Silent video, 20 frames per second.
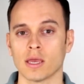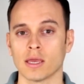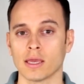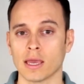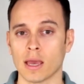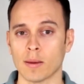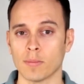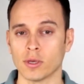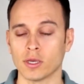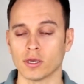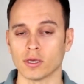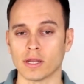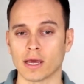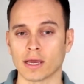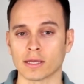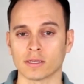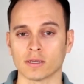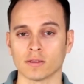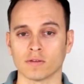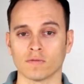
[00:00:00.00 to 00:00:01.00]
can be
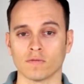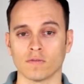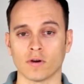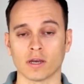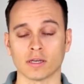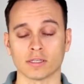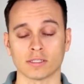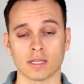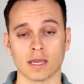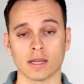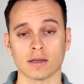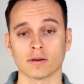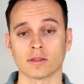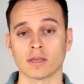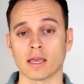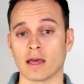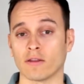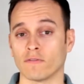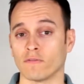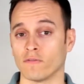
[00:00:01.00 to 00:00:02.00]
connected via standard
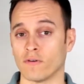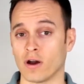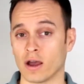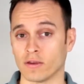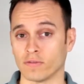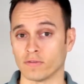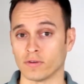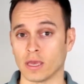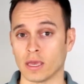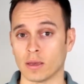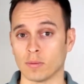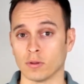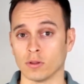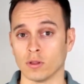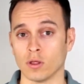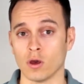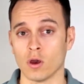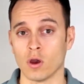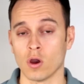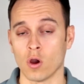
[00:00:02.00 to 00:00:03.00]
cat five cable